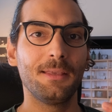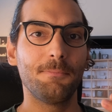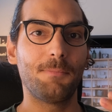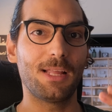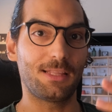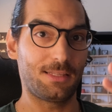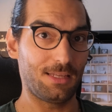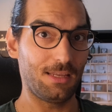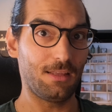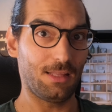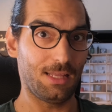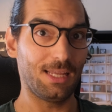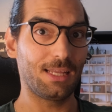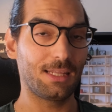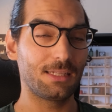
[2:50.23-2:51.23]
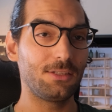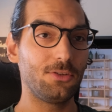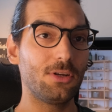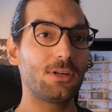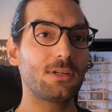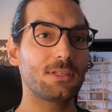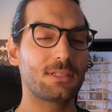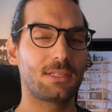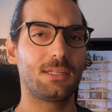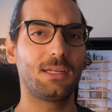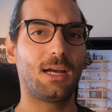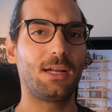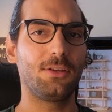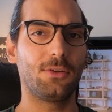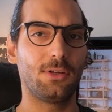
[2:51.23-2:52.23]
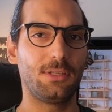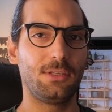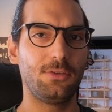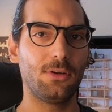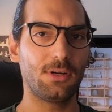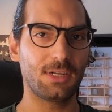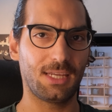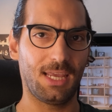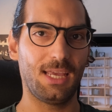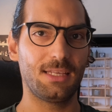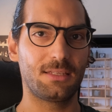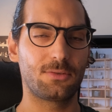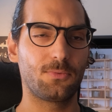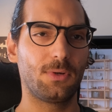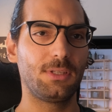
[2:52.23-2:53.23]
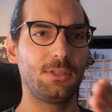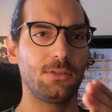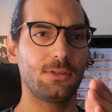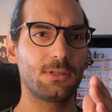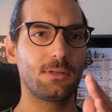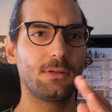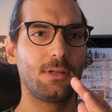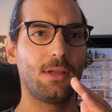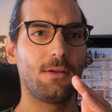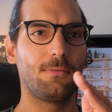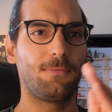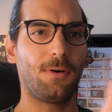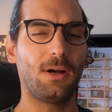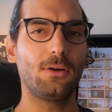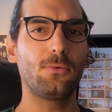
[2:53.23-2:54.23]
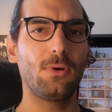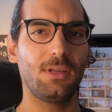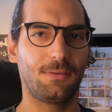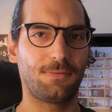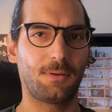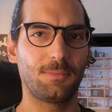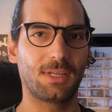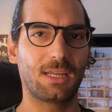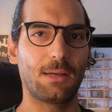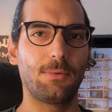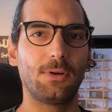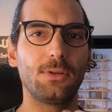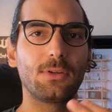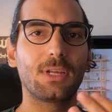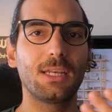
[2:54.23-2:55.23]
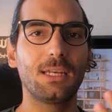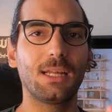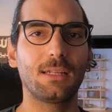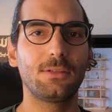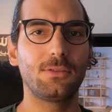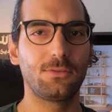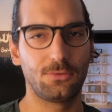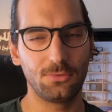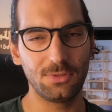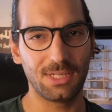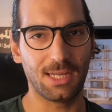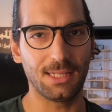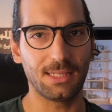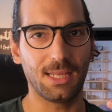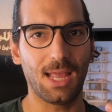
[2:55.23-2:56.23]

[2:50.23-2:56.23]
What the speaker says: But in your scenario, in your case, when you're far away from the camera, you cannot do that.